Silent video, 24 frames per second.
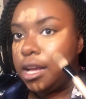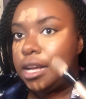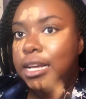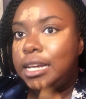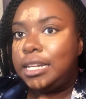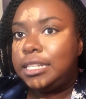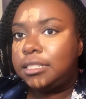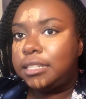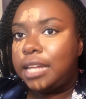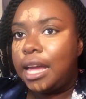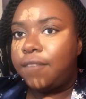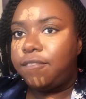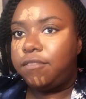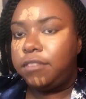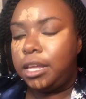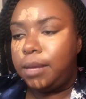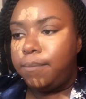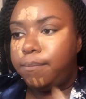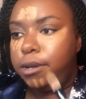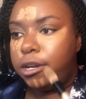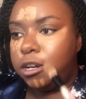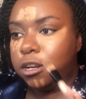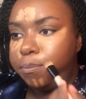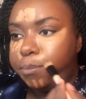it's definitely
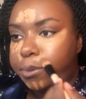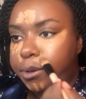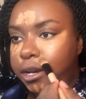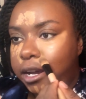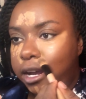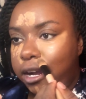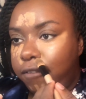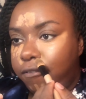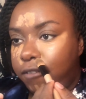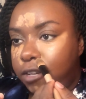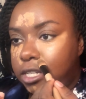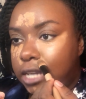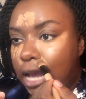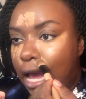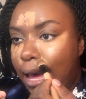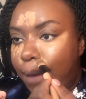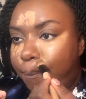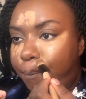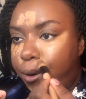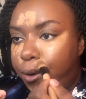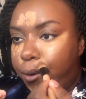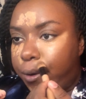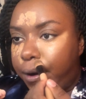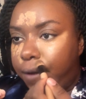buildable coverage. I
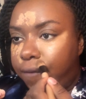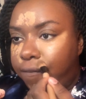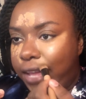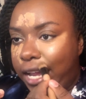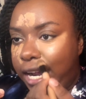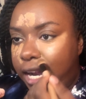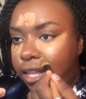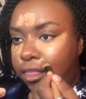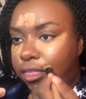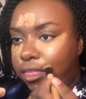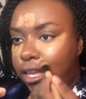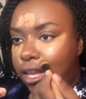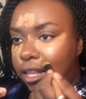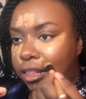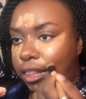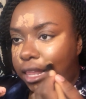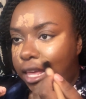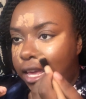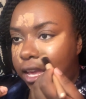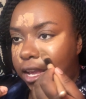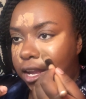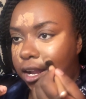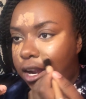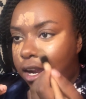put on a very thin
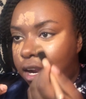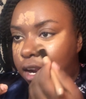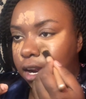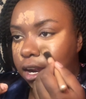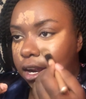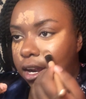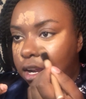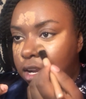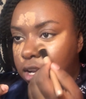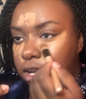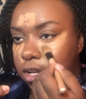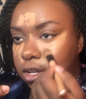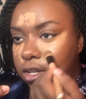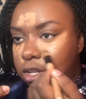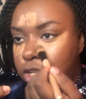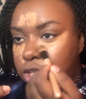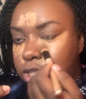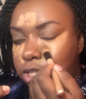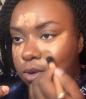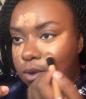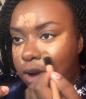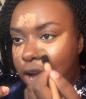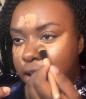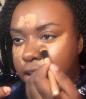layer,
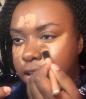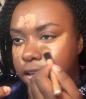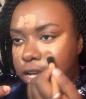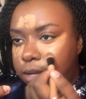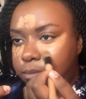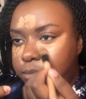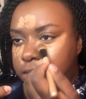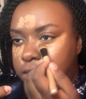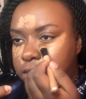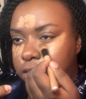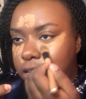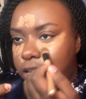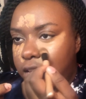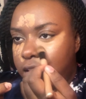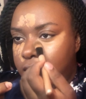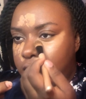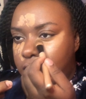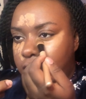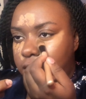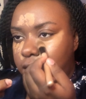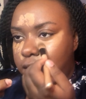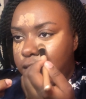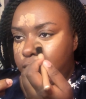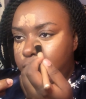so I am seeing
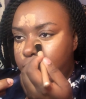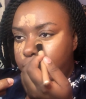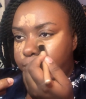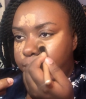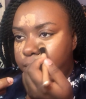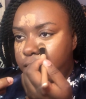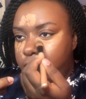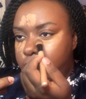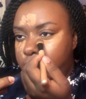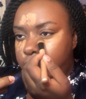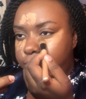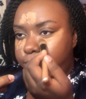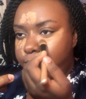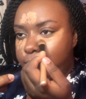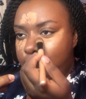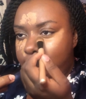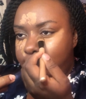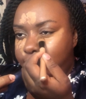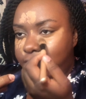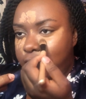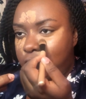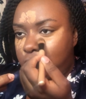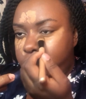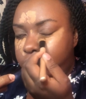a little bit of my
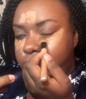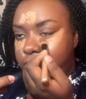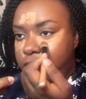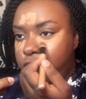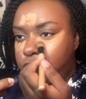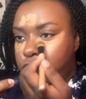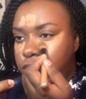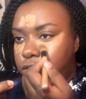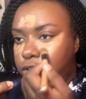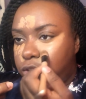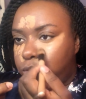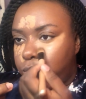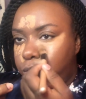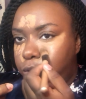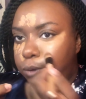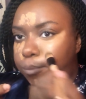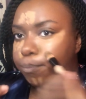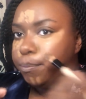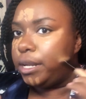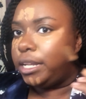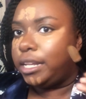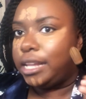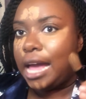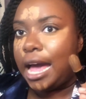foundation through,
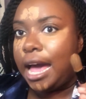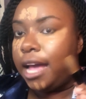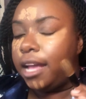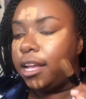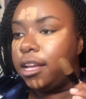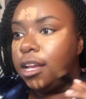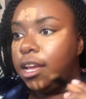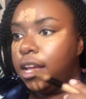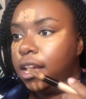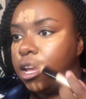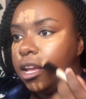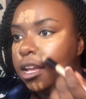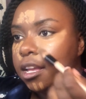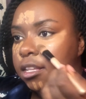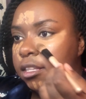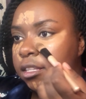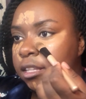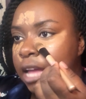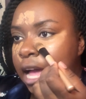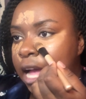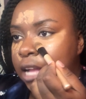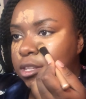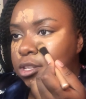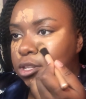but not
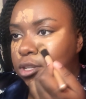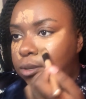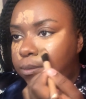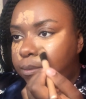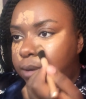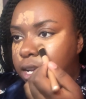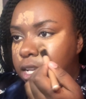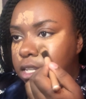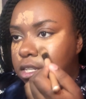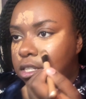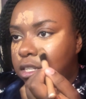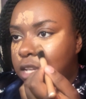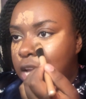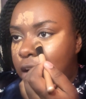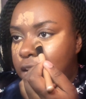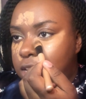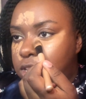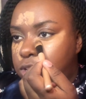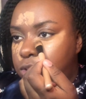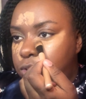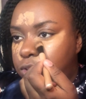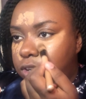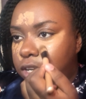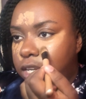too much, not
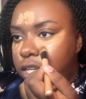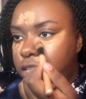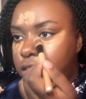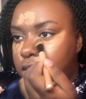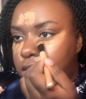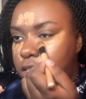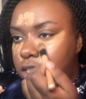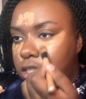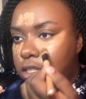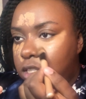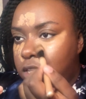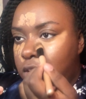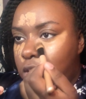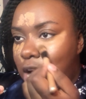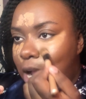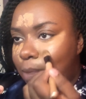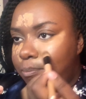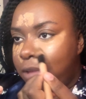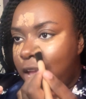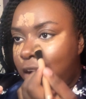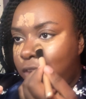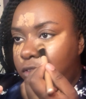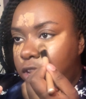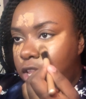too crazy. So
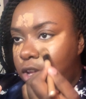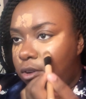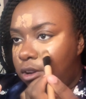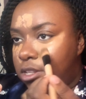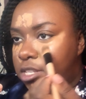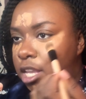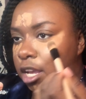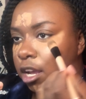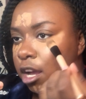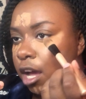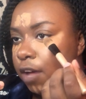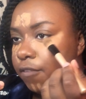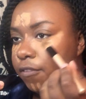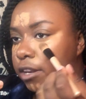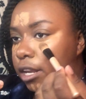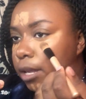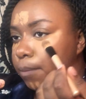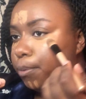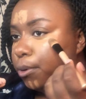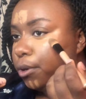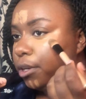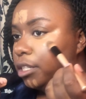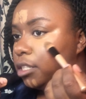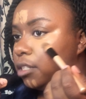I'm not really going to take off any
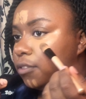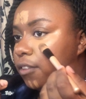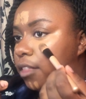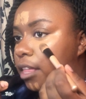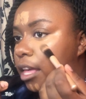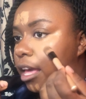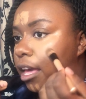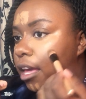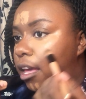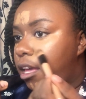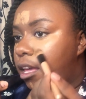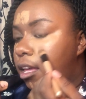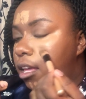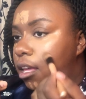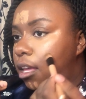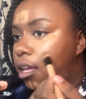points for that.